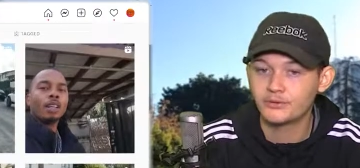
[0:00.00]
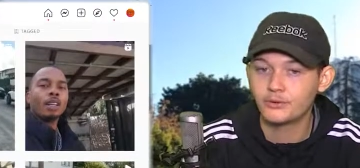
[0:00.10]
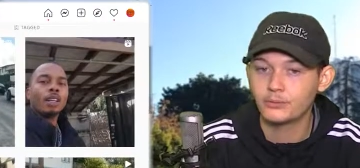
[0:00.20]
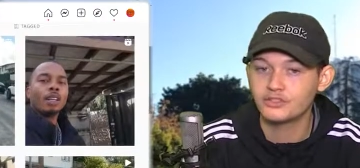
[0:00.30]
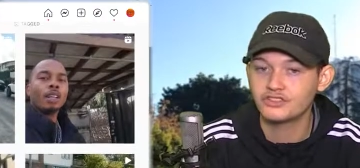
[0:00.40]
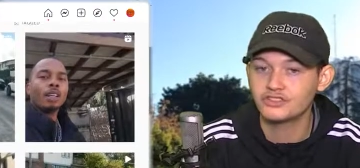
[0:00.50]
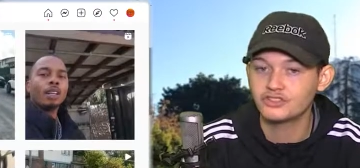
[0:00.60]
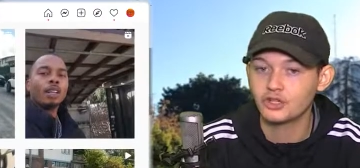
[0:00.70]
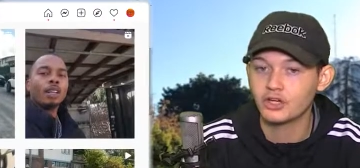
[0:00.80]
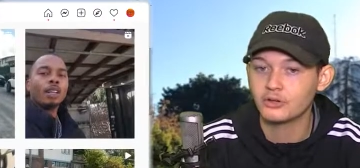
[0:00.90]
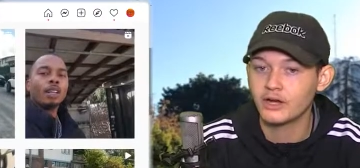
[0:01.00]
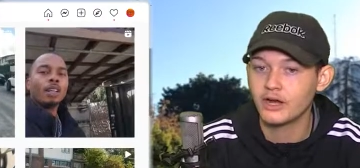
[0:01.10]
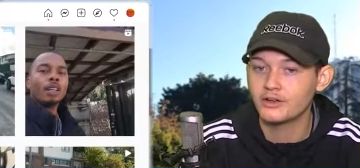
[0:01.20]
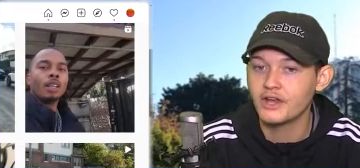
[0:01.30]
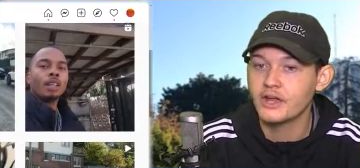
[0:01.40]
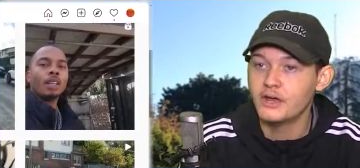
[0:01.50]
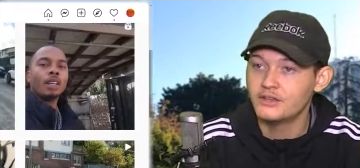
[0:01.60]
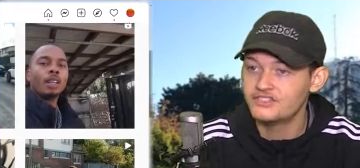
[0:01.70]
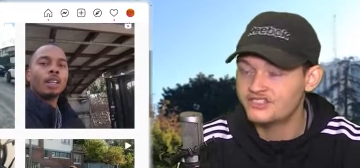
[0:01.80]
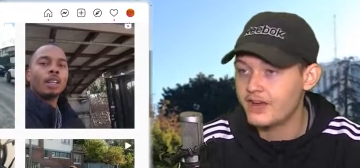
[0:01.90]
Speaker 1: performances start around
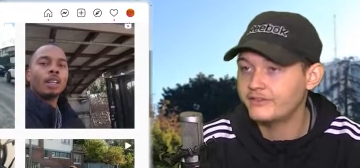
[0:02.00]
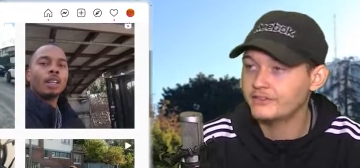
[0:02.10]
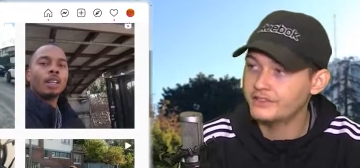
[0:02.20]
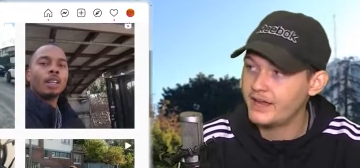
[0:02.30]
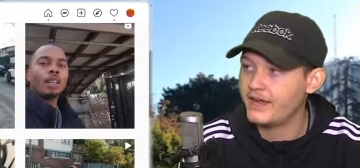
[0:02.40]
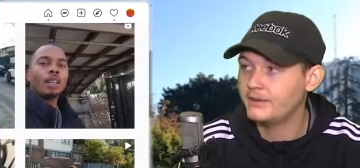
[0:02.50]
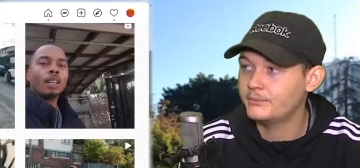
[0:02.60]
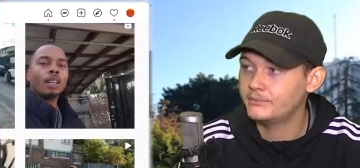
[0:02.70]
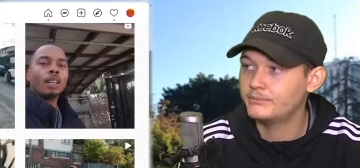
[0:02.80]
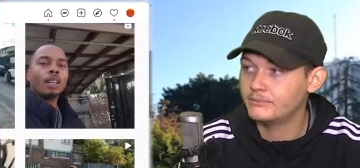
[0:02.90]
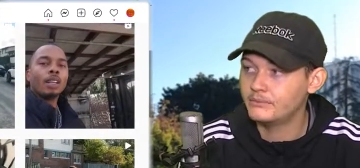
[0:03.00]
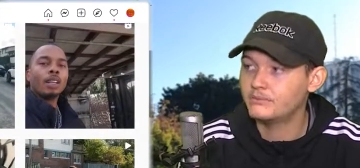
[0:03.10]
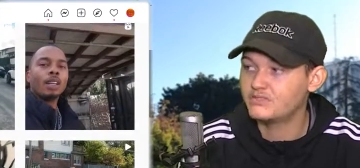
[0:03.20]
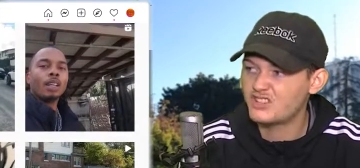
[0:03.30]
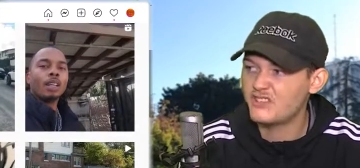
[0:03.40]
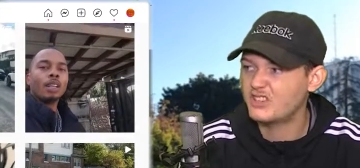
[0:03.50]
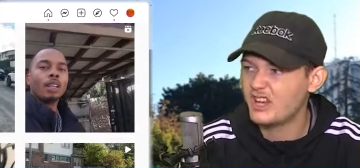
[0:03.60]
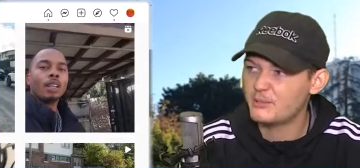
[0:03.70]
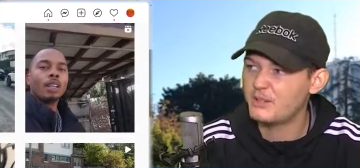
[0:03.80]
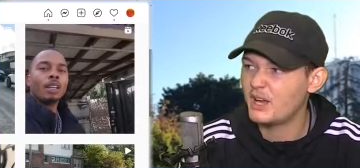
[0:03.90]
seven, eight 7
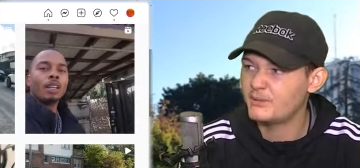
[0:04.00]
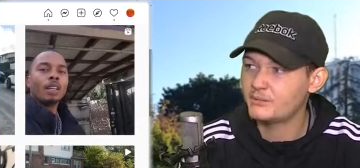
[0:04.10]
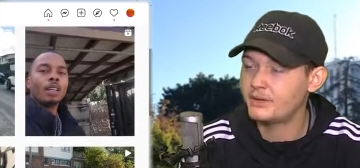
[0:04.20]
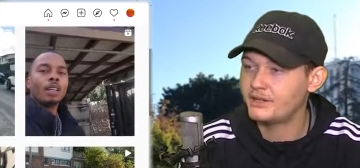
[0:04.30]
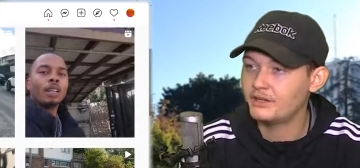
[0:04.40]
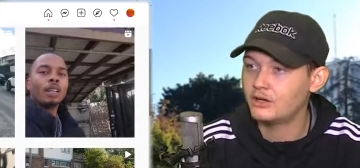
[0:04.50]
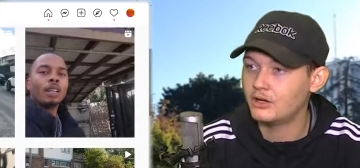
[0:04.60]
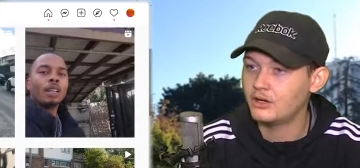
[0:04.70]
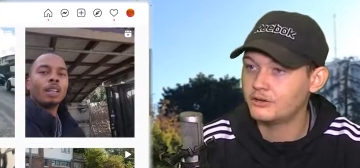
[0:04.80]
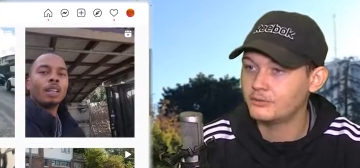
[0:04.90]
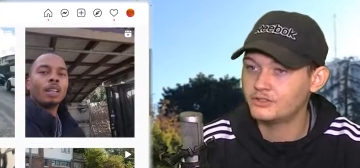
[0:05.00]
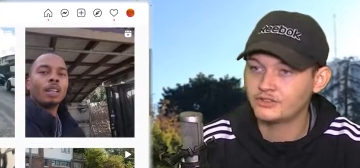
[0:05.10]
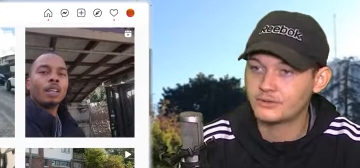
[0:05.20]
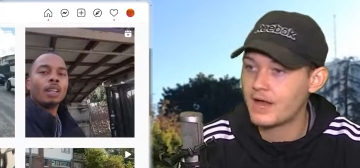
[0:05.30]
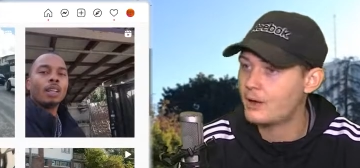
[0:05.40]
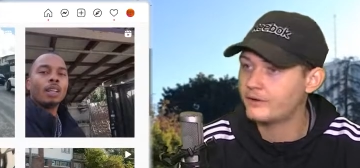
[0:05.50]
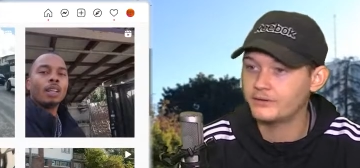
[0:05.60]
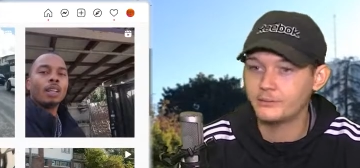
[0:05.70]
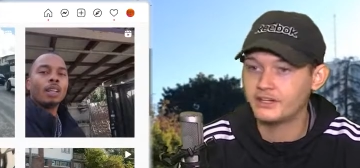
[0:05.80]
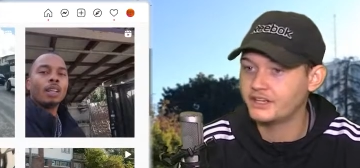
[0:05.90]
8 p.m depending on just how
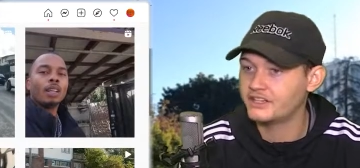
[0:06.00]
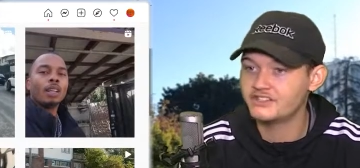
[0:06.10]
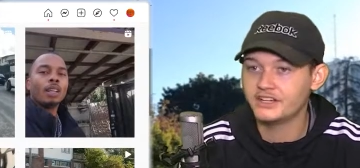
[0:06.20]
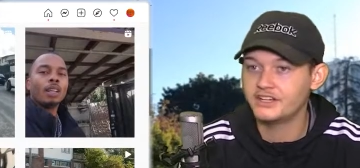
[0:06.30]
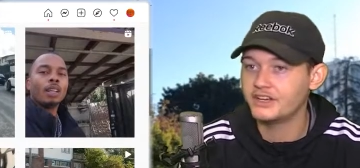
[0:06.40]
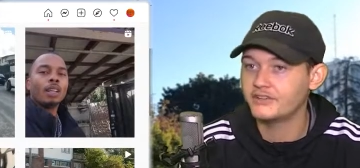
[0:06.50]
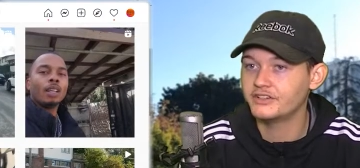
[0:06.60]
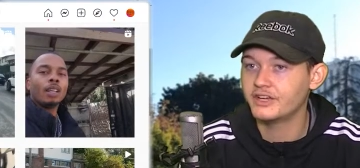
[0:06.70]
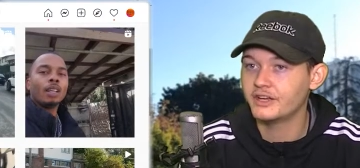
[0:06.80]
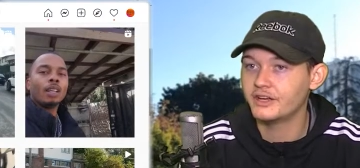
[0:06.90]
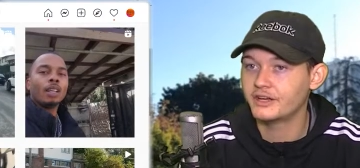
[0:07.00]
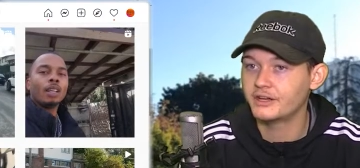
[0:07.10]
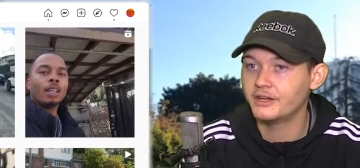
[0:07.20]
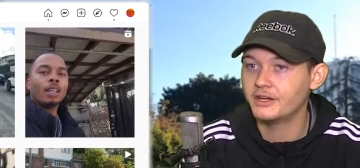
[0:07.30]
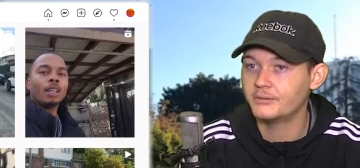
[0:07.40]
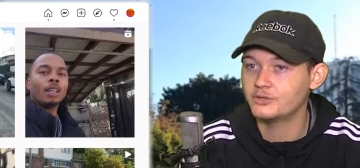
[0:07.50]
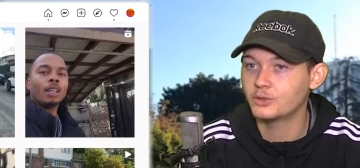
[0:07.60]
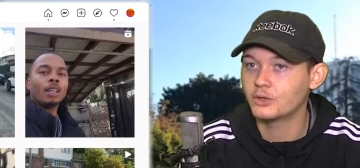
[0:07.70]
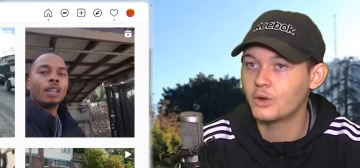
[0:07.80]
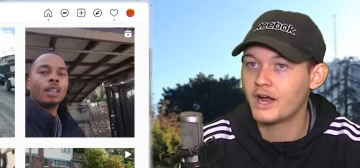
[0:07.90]
everybody gets in and everything like um,
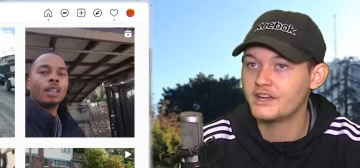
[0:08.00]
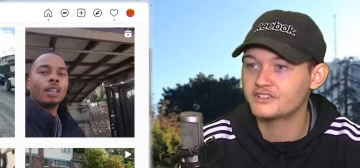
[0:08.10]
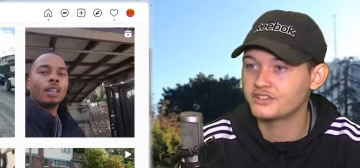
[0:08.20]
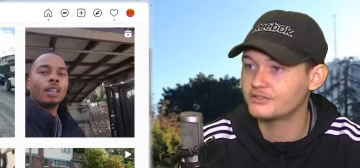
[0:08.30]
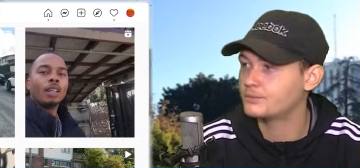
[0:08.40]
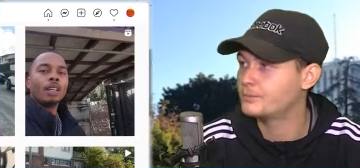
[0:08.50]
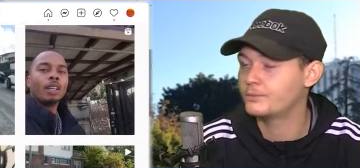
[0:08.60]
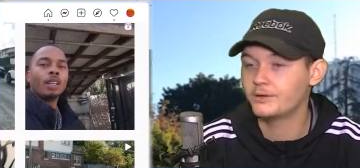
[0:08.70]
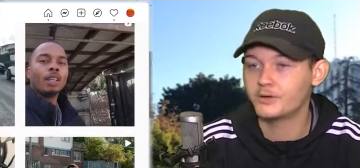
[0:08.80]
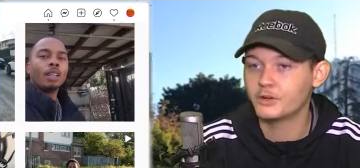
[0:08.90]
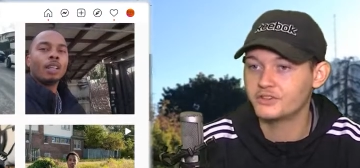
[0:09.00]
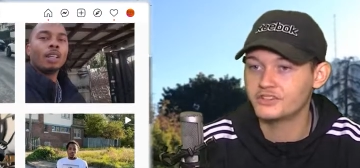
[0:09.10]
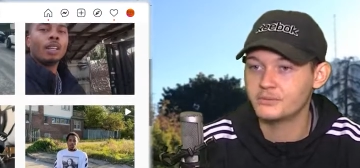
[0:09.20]
door wise because we don't know what